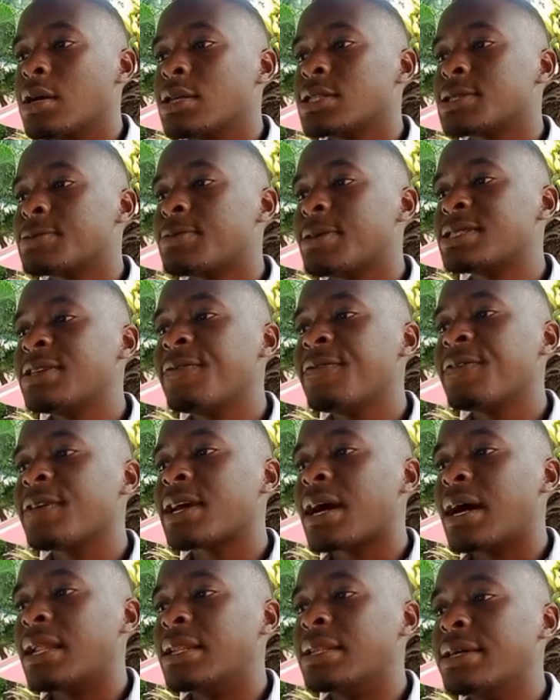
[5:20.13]

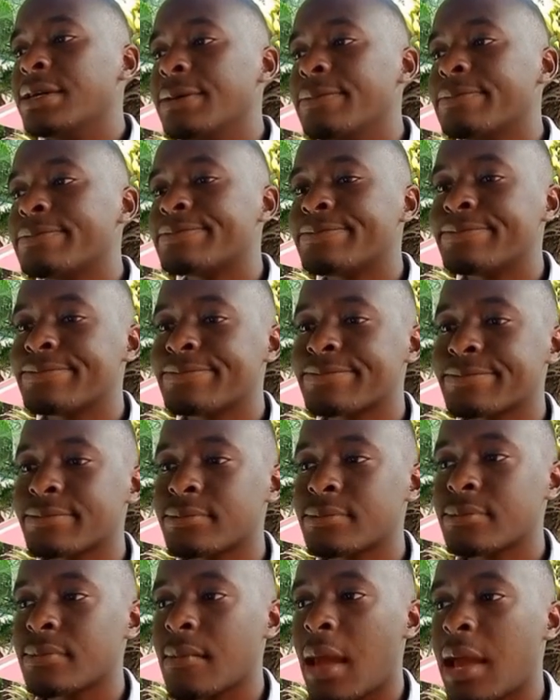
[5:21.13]
specifically,
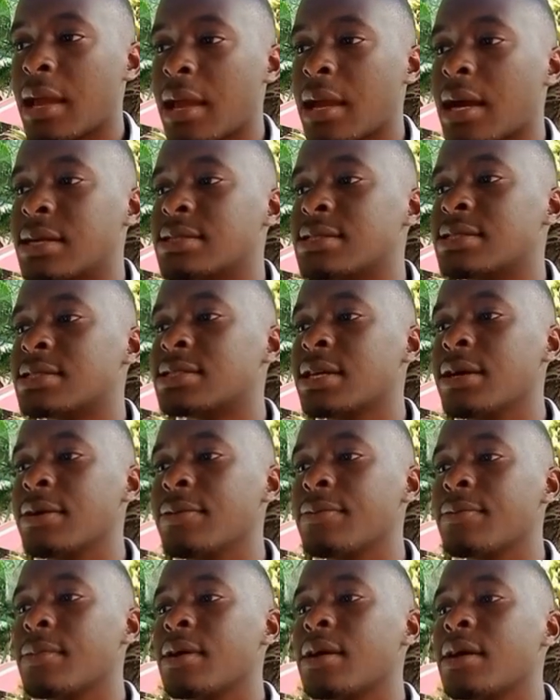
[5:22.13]
I can say
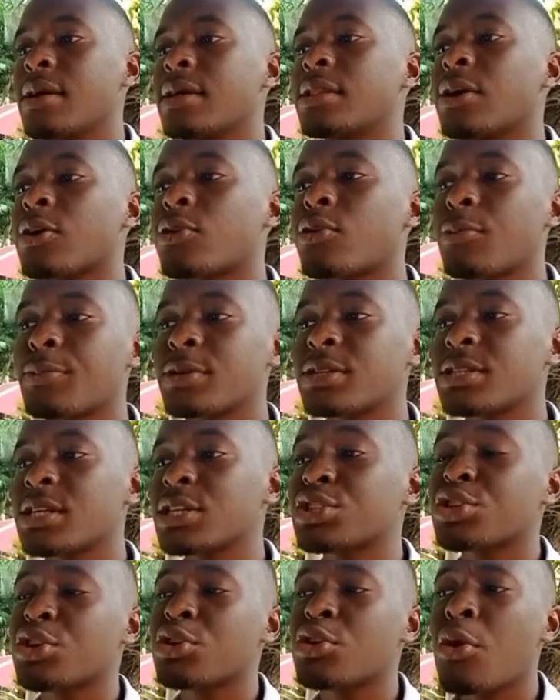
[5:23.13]
the
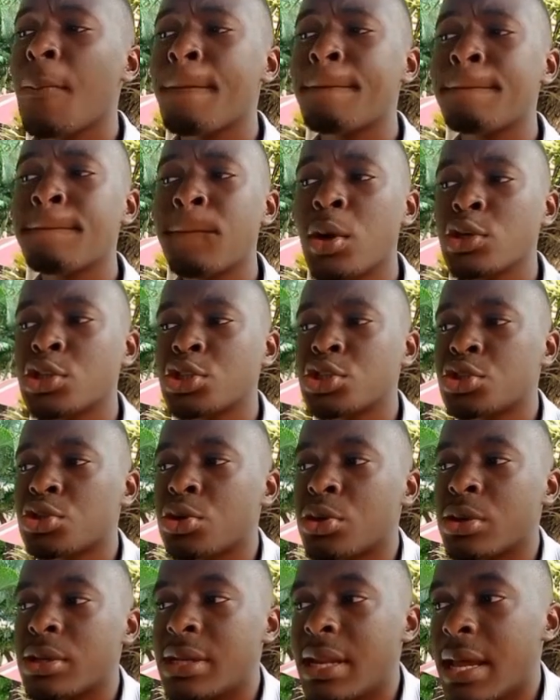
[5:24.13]
computational
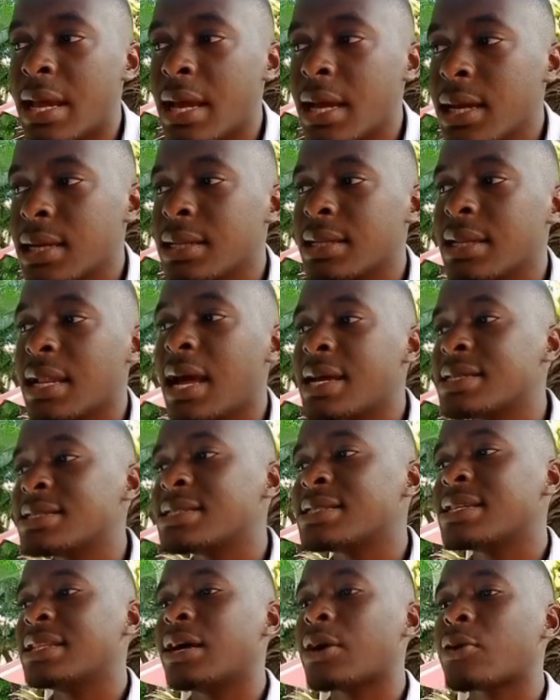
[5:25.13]
bottleneck
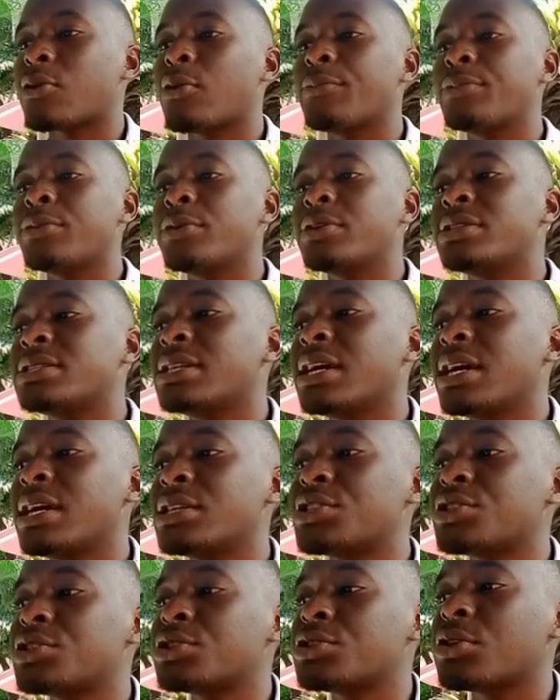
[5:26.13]
lies in the
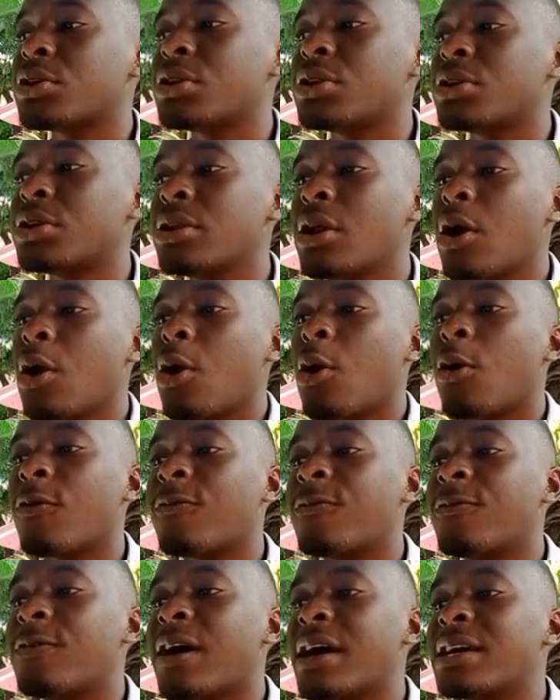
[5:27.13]
computation
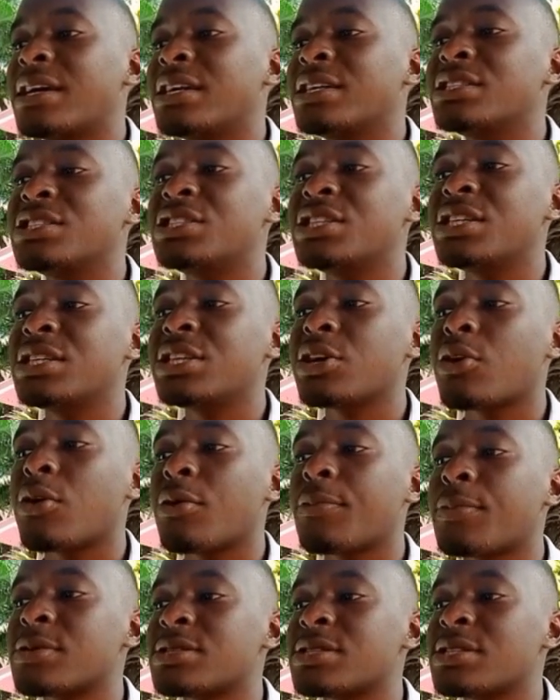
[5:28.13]
of the engine
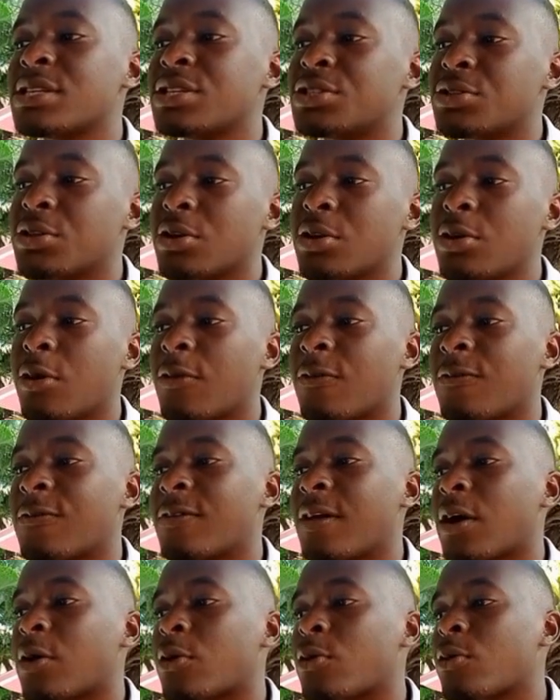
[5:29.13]
decomposition of
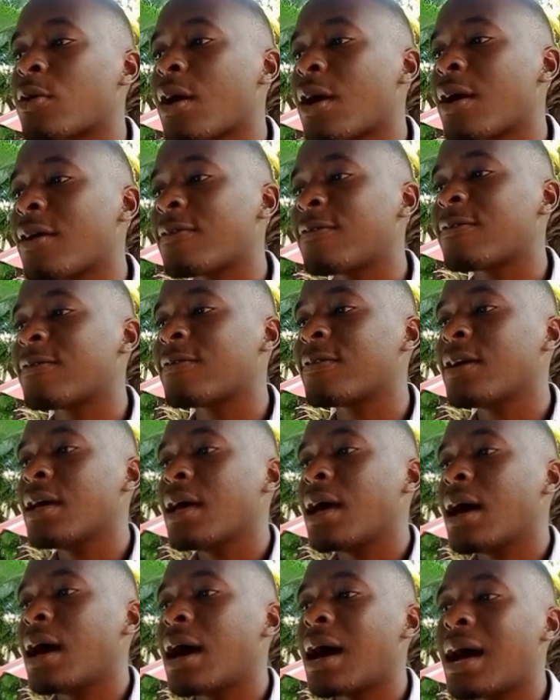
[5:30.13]
the graph
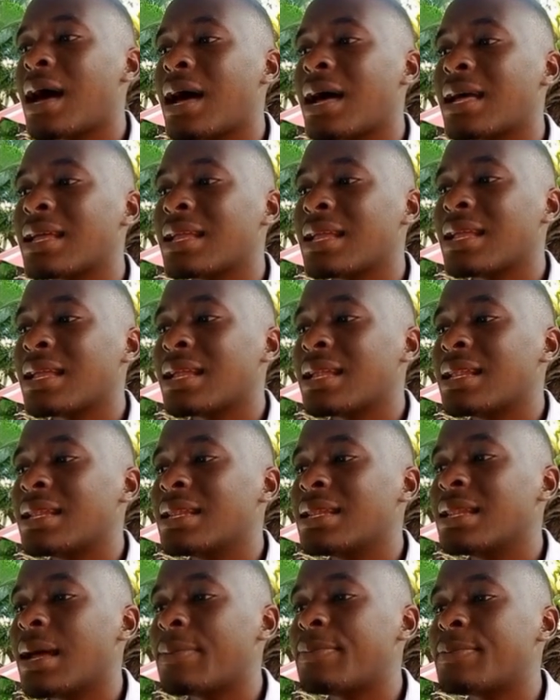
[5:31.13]

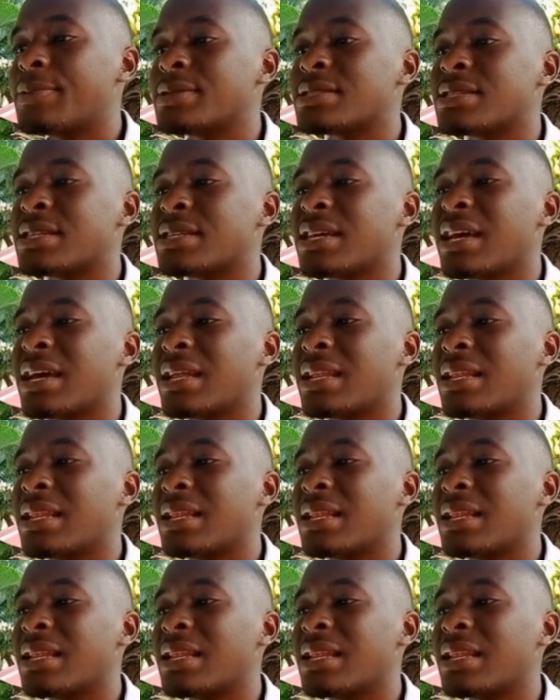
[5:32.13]
Laplacian